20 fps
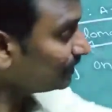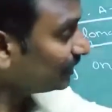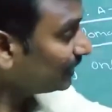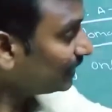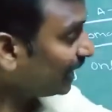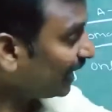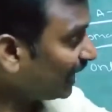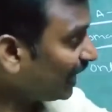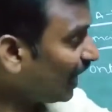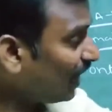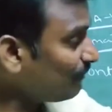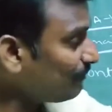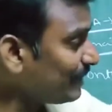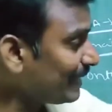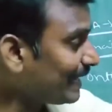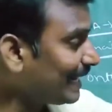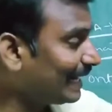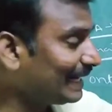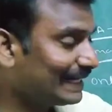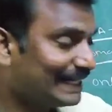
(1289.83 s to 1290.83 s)
n of
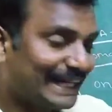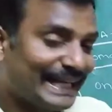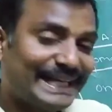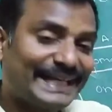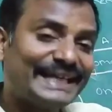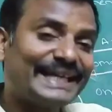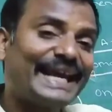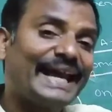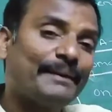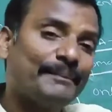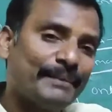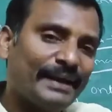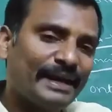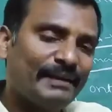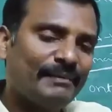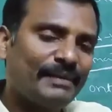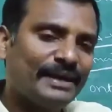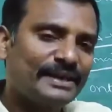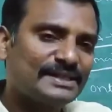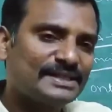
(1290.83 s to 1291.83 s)
b containing m
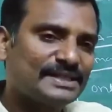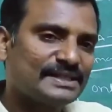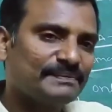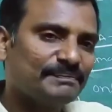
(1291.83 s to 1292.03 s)
elements.